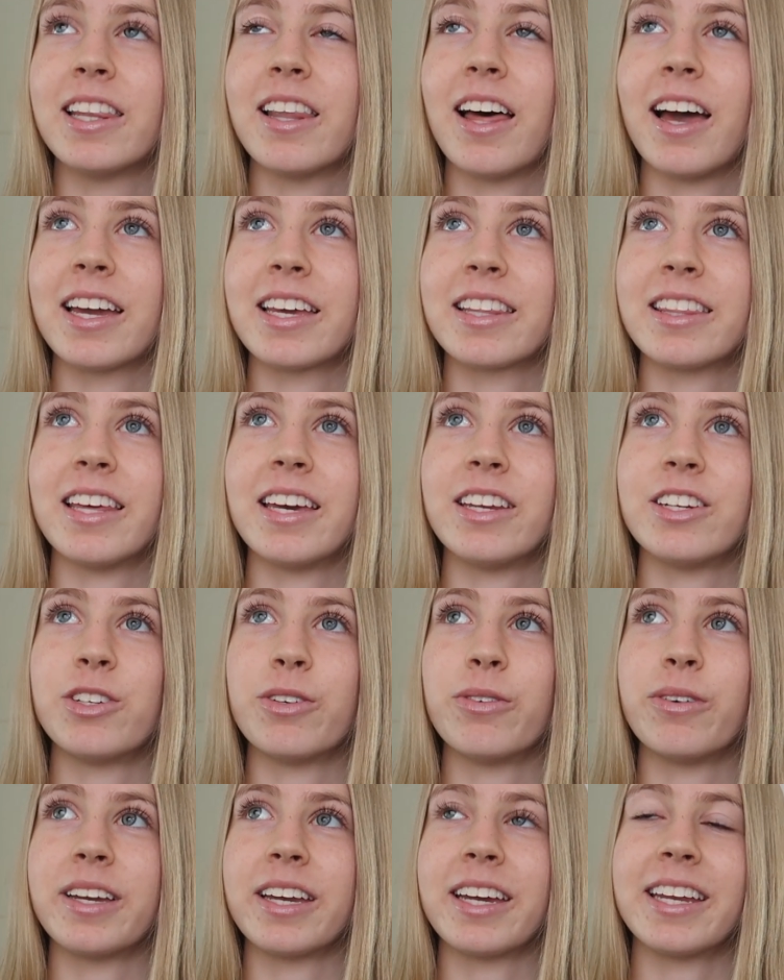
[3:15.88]
like they're
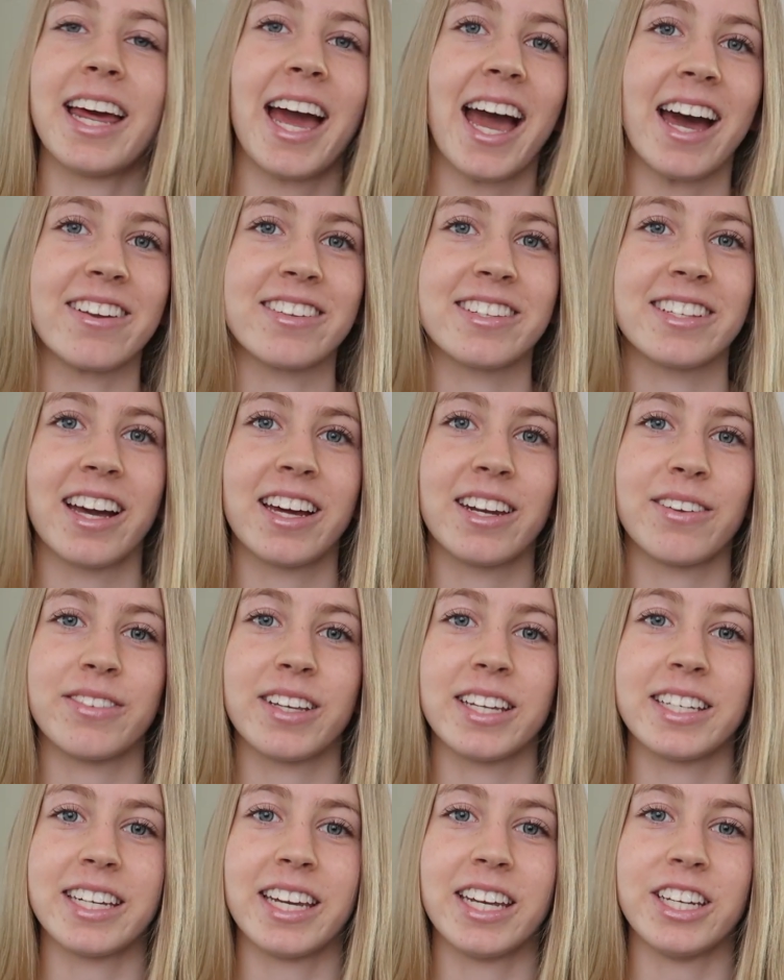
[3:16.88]
doing it outside of
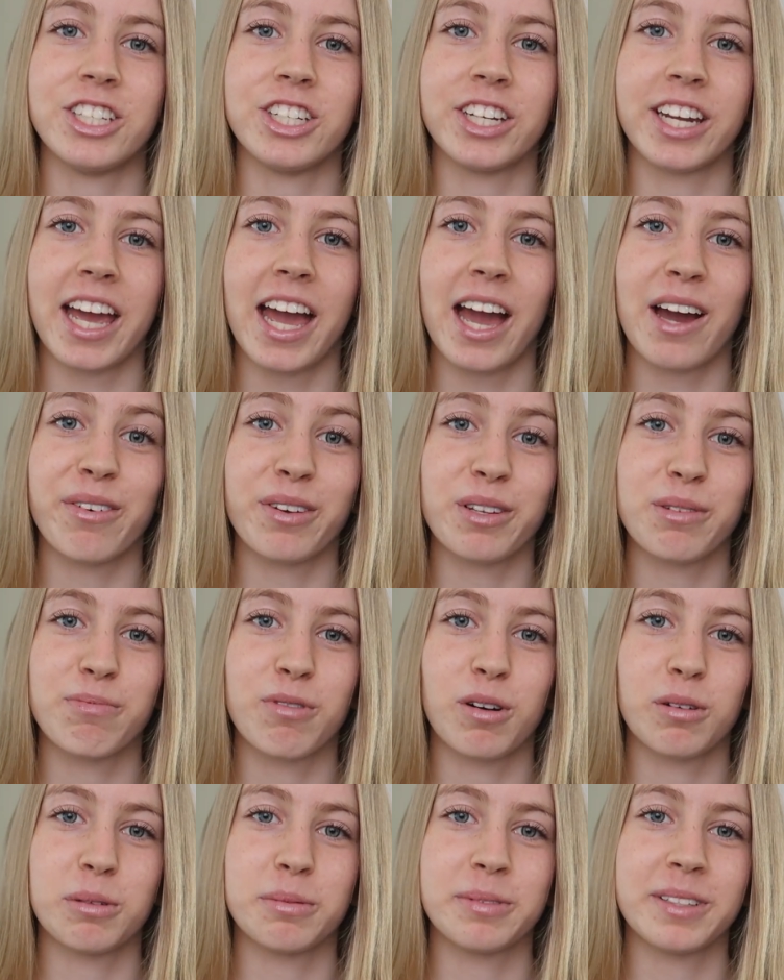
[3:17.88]
their teaching hours
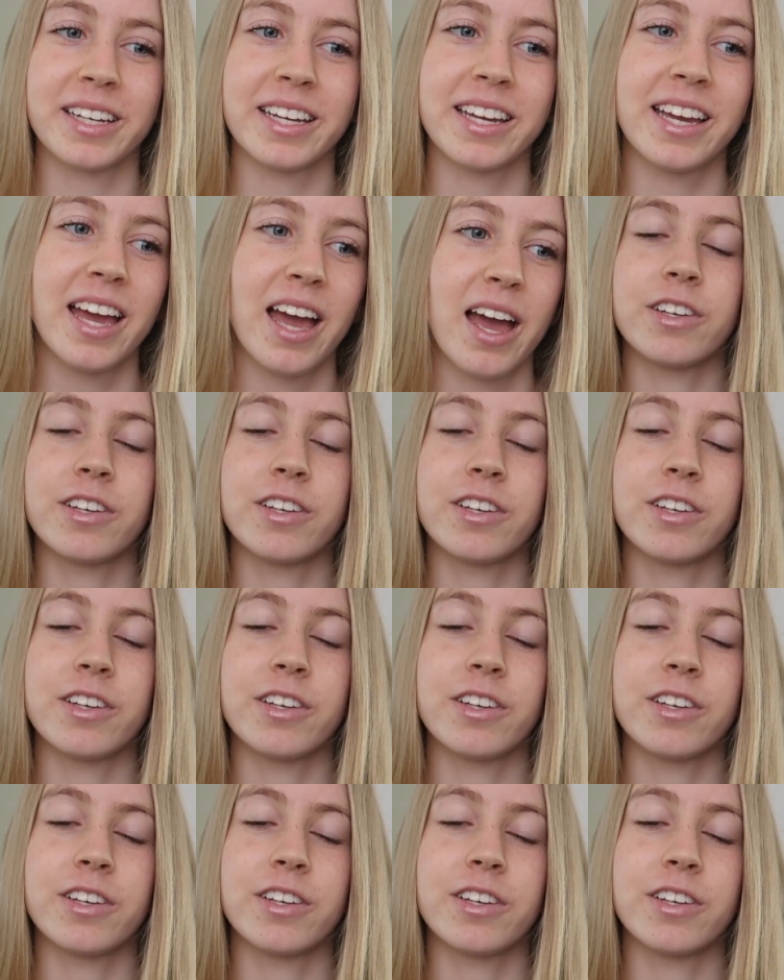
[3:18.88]
probably.